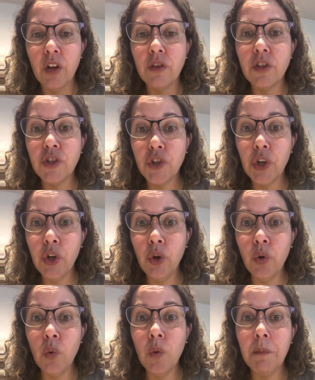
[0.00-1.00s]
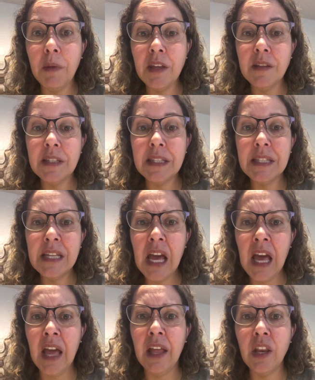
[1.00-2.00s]
The 2 means
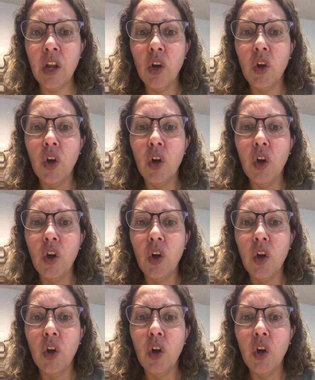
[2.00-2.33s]
10.